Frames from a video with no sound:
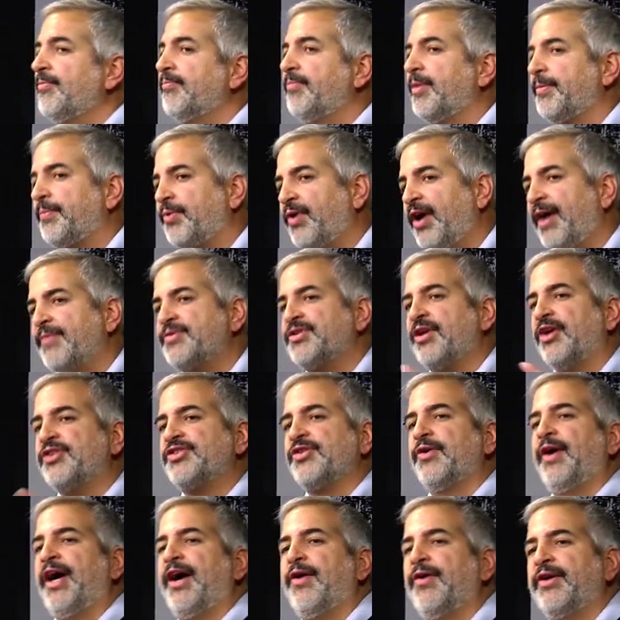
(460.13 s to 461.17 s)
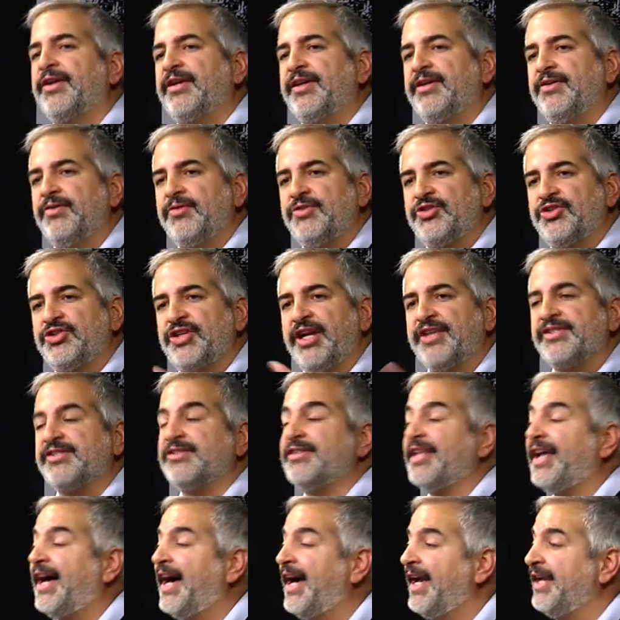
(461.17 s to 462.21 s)
but perhaps also how it sheds
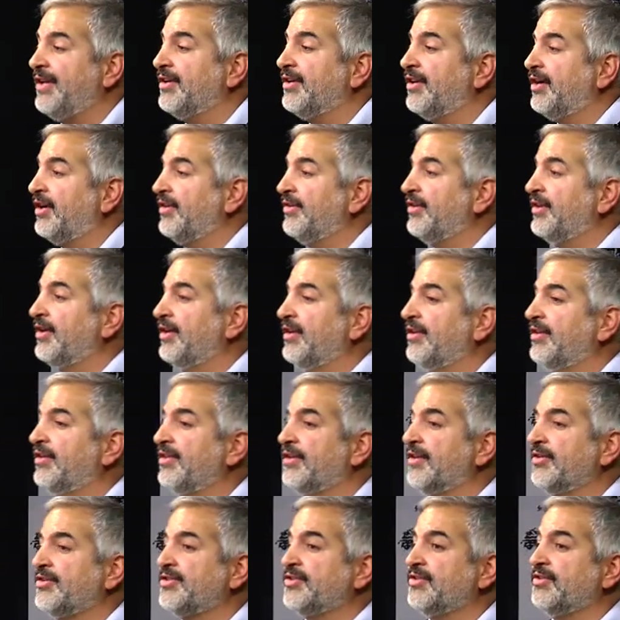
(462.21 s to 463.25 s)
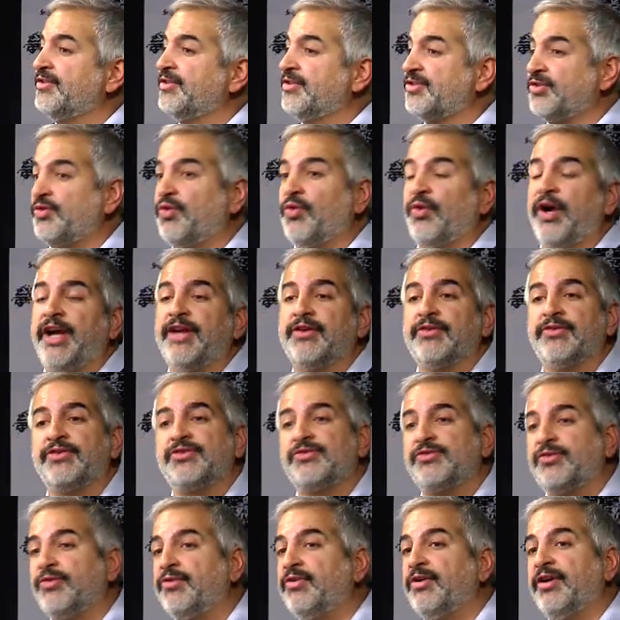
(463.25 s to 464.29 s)
light on this greater
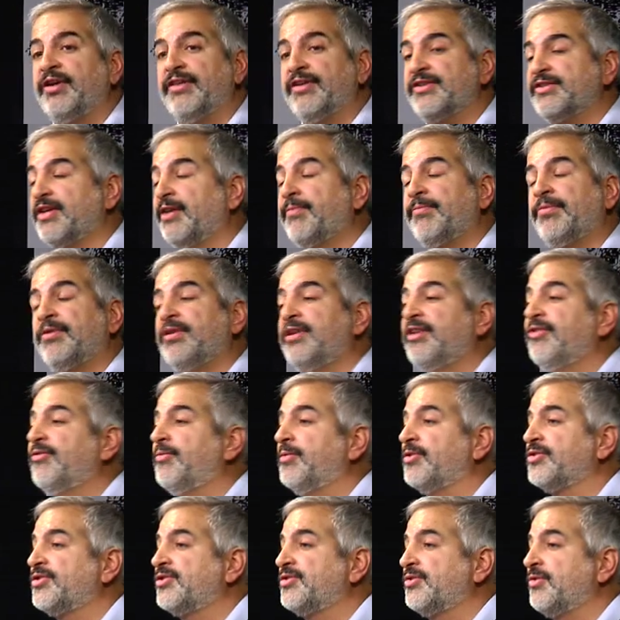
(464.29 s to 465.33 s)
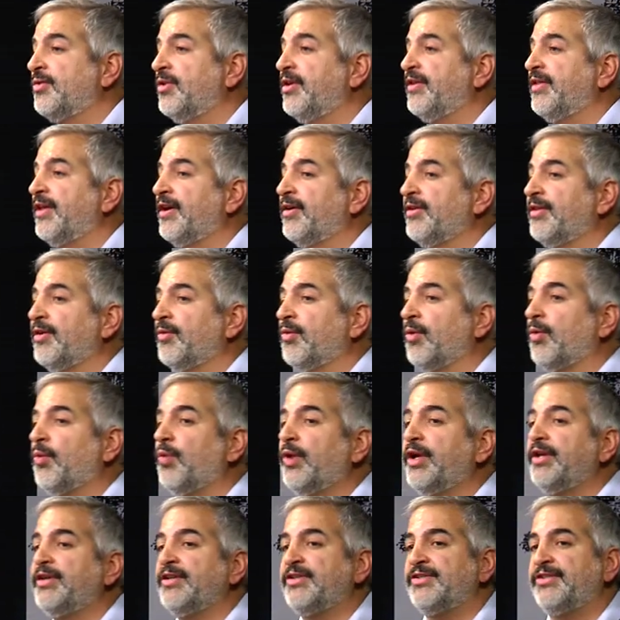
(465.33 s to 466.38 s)
story, this unbelievable story that we're
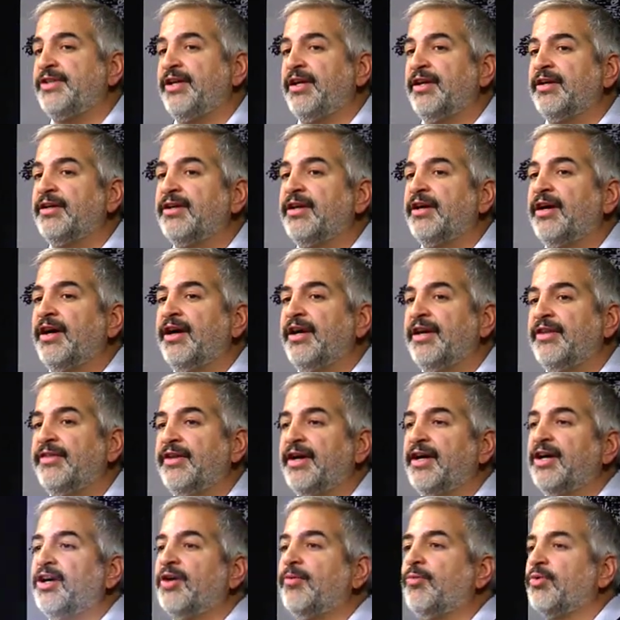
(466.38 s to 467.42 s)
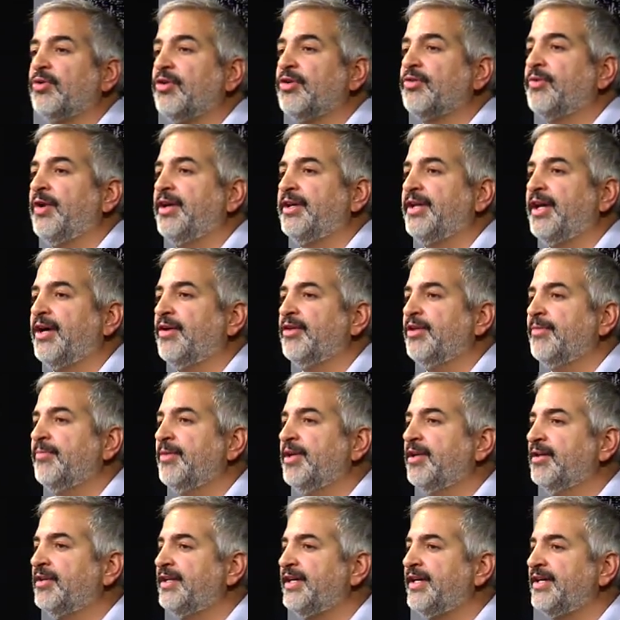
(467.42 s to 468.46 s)
witnessing in the Arab world right now in the
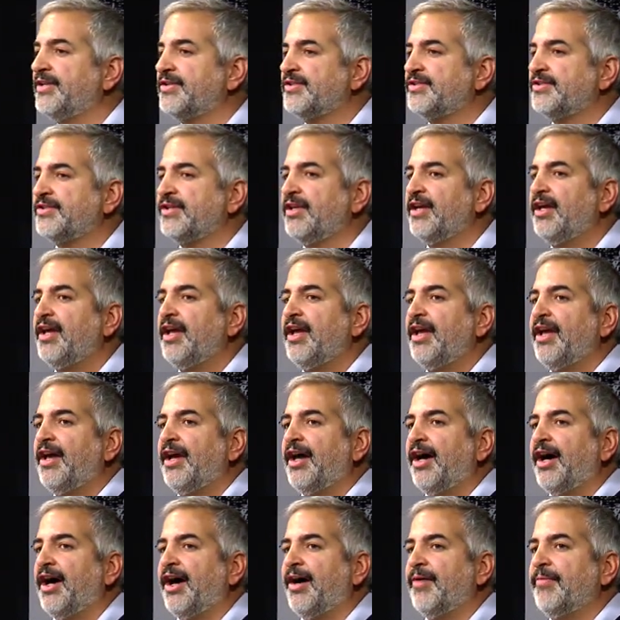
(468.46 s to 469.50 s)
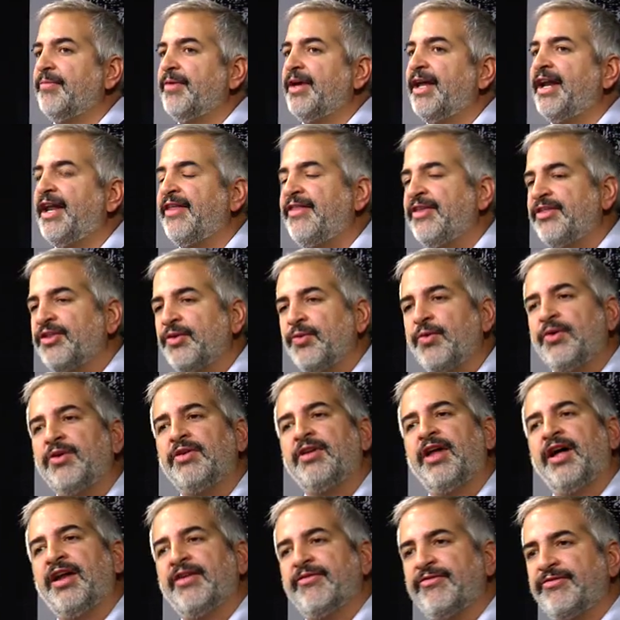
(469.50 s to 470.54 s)
Middle East. And I think there were a
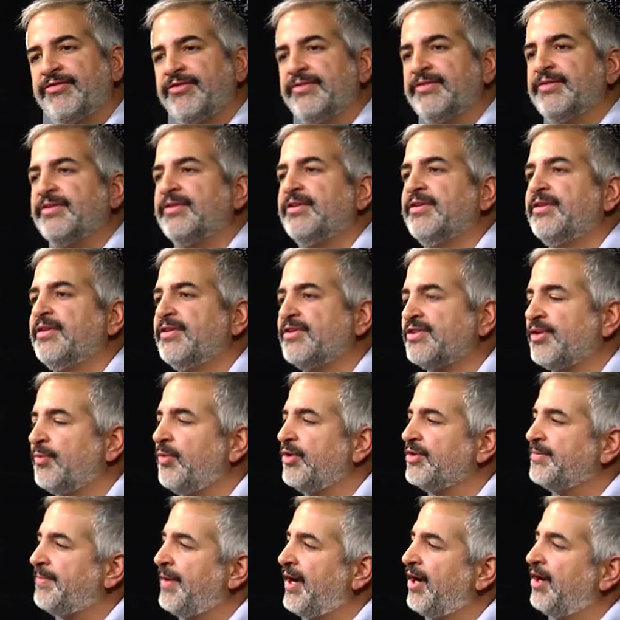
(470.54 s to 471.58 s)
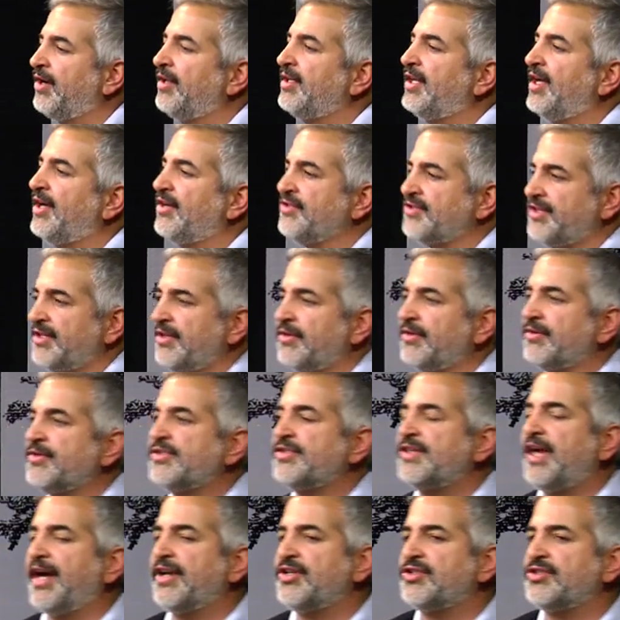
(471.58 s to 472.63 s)
lot of, in some ways, parallels and
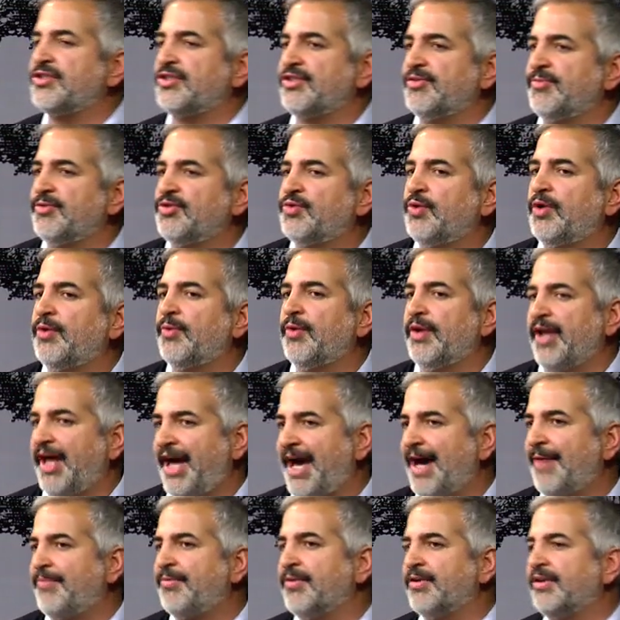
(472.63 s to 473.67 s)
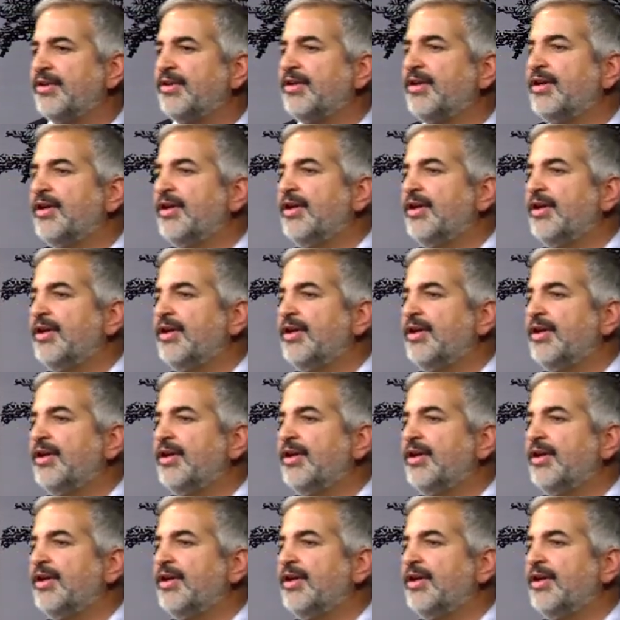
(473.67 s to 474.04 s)
intersections between what happened